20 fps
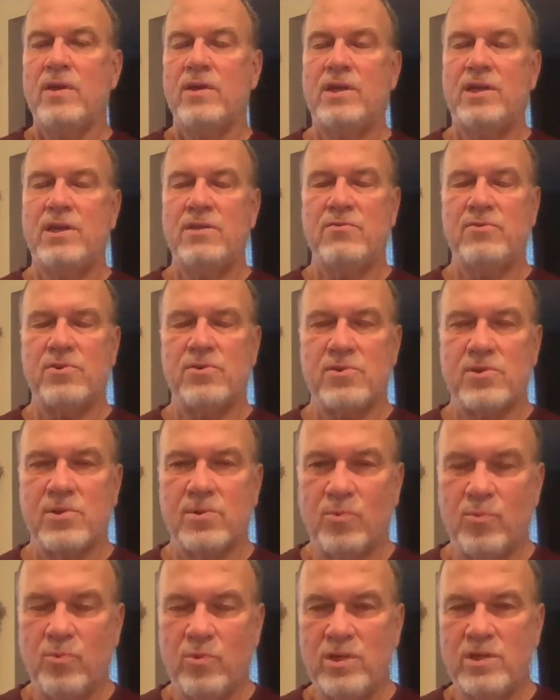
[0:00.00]
gives you
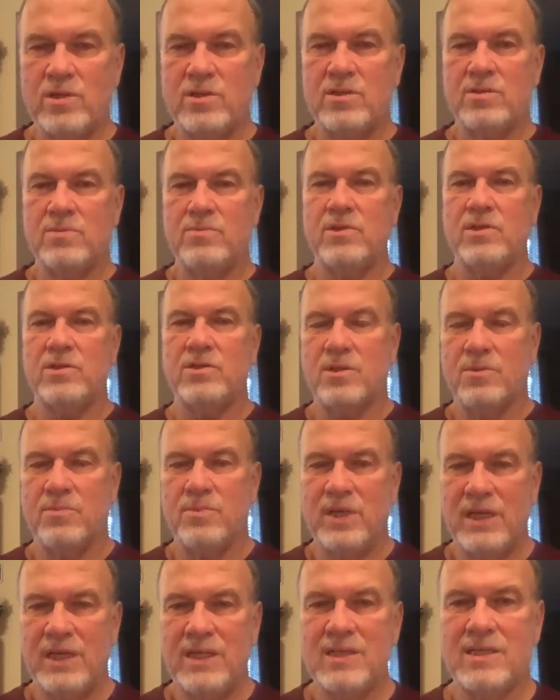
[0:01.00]
some wisdom and some
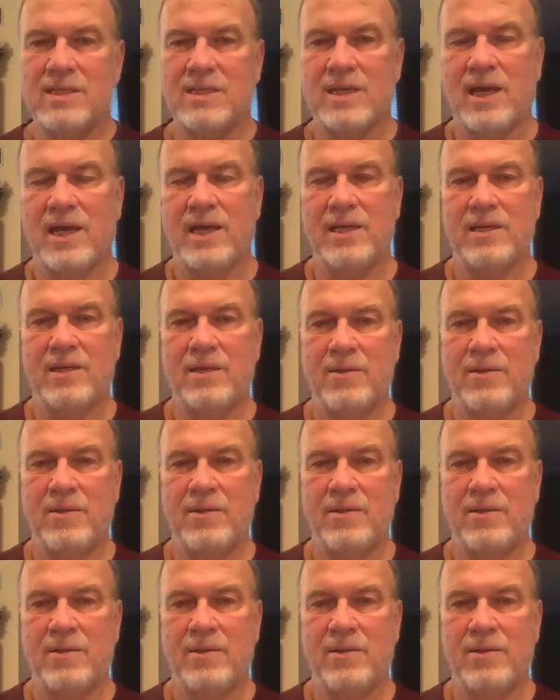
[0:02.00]
insight